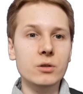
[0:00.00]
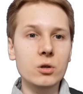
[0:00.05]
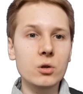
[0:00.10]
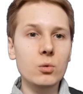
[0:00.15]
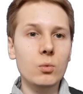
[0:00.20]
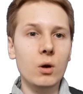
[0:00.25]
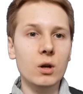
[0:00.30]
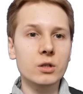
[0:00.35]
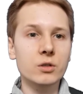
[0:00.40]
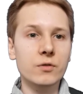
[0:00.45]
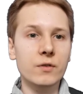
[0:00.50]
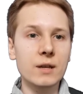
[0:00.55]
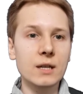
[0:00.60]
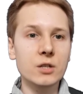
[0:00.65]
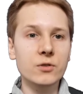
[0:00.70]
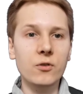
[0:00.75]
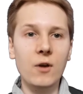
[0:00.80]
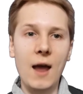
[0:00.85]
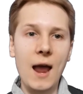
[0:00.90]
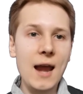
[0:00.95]
new ones for
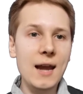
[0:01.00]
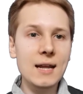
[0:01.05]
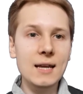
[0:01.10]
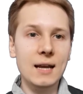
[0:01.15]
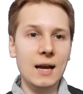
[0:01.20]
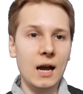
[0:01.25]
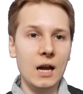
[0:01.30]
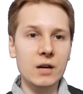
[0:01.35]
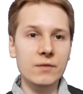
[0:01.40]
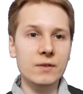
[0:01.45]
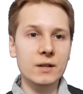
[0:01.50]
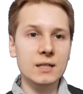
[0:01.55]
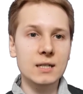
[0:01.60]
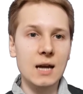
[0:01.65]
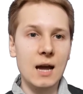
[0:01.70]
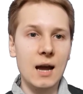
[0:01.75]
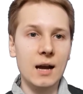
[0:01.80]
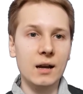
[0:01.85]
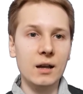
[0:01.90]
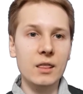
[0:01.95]
these for any kind of
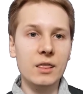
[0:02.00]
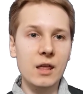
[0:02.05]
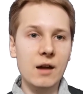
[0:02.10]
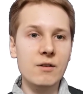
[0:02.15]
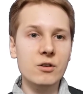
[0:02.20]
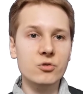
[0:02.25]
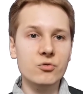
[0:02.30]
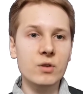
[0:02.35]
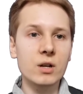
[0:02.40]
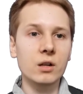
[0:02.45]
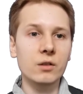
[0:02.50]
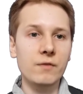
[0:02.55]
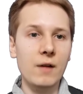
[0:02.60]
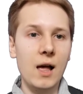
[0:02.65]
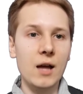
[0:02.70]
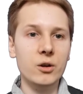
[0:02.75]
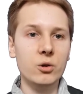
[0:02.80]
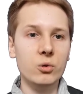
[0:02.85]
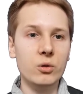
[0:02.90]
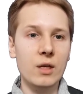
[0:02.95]
attack, there is real
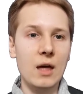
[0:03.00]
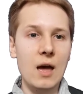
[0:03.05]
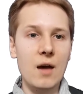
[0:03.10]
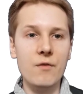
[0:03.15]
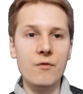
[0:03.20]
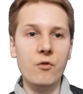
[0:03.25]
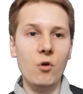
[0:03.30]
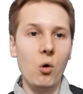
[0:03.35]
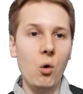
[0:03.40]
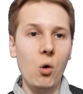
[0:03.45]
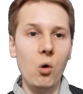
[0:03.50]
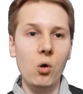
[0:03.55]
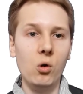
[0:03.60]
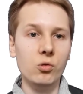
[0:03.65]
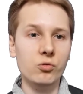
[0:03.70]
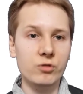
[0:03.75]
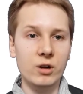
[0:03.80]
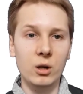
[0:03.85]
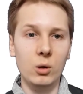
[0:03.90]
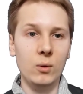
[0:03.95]
value there for
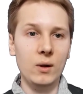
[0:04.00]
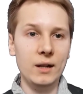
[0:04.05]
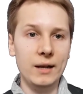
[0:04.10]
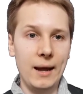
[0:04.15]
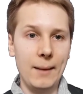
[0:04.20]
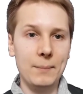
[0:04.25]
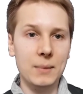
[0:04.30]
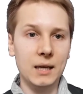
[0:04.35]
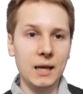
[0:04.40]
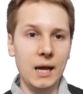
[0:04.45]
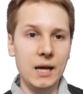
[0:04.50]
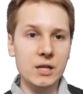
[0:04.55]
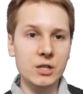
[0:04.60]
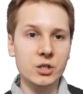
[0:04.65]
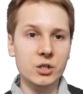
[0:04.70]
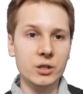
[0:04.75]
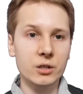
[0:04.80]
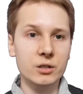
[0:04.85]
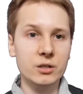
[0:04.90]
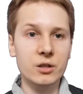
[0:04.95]
all real-world
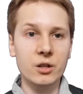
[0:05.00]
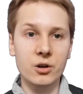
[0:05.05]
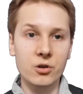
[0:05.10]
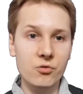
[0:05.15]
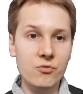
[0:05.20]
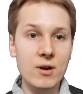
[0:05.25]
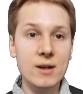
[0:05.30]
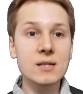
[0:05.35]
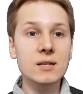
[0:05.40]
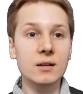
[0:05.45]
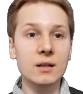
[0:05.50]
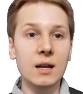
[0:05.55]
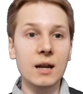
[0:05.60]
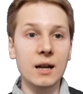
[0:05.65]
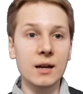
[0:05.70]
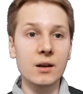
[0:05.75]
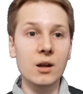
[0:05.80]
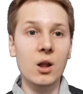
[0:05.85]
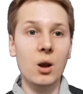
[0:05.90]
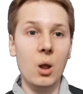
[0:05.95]
applications that are written
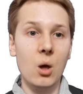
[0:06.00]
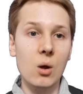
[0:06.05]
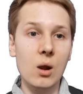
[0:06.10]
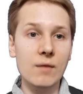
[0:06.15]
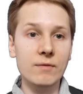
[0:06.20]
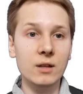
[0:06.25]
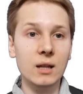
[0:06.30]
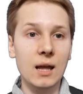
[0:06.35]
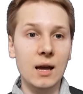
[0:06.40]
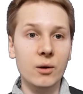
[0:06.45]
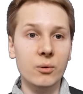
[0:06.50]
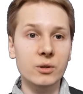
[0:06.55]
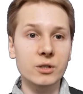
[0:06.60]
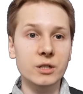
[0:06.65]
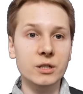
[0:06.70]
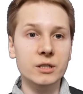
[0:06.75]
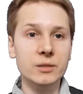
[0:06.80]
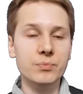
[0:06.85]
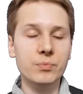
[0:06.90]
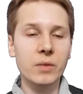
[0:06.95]
in low-level
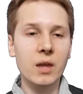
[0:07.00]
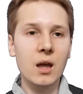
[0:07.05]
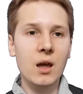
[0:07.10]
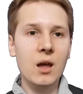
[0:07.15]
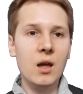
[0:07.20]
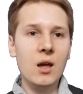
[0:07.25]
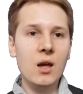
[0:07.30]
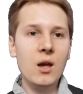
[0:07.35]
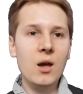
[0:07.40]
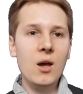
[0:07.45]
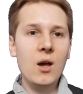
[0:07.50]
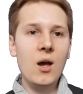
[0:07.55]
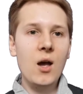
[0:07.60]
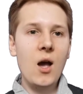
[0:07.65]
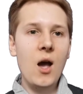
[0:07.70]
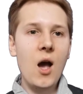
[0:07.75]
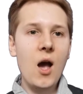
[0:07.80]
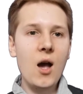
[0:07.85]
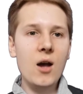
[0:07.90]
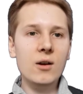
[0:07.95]
languages.
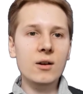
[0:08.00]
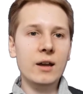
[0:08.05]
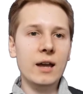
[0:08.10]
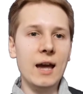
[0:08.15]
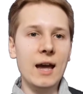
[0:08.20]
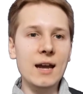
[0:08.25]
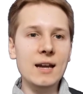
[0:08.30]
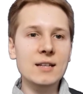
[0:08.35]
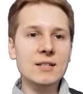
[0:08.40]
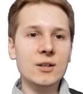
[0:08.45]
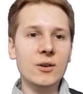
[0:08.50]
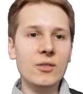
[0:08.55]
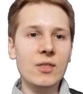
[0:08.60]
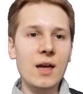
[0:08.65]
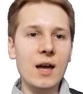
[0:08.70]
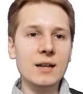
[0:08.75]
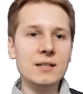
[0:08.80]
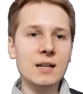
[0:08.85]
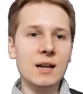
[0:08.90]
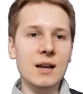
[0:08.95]
Okay, so
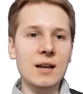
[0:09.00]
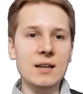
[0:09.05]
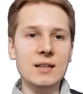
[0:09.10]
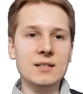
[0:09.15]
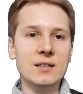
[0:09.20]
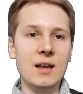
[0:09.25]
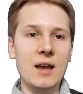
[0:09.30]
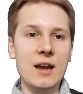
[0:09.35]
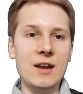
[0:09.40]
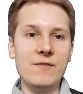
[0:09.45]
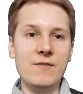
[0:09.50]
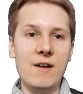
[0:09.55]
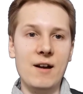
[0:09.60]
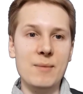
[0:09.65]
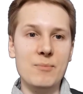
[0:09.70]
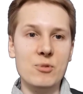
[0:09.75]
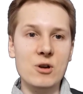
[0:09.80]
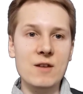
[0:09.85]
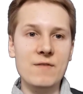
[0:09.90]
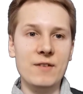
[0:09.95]
that is a
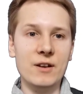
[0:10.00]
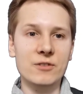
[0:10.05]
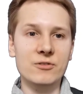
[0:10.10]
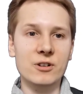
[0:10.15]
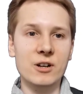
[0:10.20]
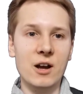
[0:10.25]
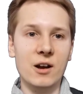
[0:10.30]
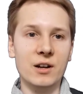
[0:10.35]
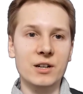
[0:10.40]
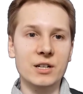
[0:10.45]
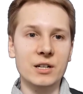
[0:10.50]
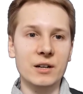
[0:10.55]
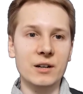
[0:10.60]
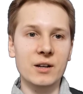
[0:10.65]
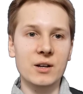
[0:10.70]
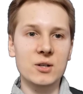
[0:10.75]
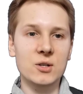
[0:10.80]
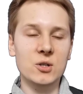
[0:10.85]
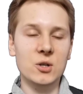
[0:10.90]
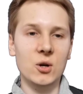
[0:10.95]
very brief
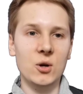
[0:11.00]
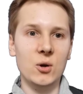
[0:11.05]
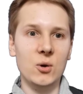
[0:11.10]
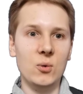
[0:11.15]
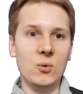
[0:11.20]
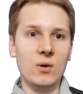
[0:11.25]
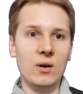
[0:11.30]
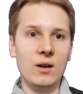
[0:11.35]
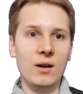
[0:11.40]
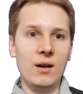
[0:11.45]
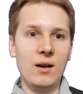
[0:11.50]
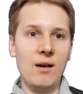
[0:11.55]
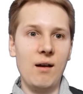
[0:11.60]
introduction to